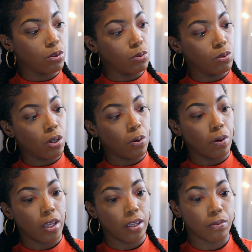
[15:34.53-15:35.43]
to
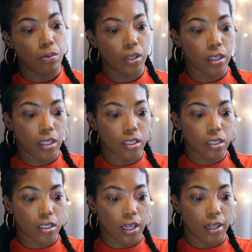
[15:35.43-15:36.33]
go in with
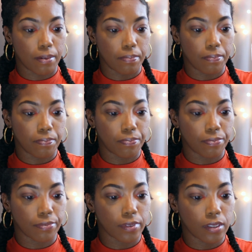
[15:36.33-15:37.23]
this um,
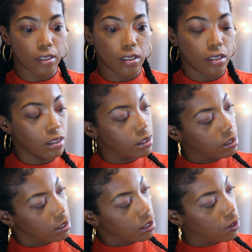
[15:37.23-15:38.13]

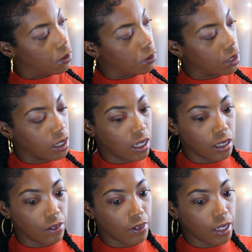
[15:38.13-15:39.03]
golden
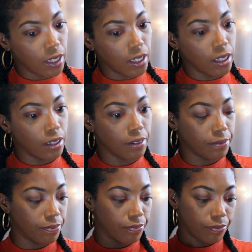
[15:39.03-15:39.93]
color right
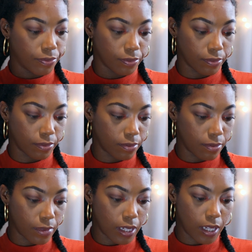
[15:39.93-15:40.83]
here.
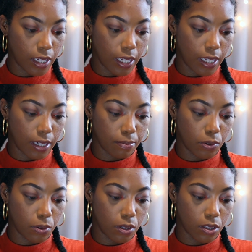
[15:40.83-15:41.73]
And I'm
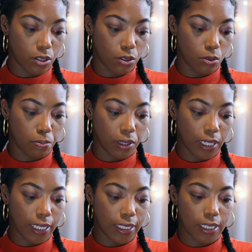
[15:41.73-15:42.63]
going to
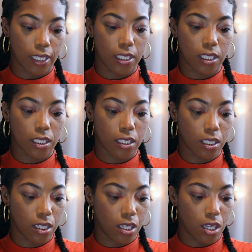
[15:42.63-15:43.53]
place it
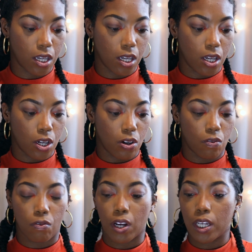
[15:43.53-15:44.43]

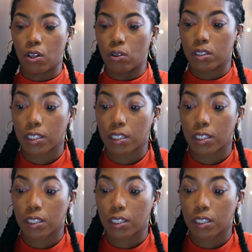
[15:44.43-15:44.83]
right on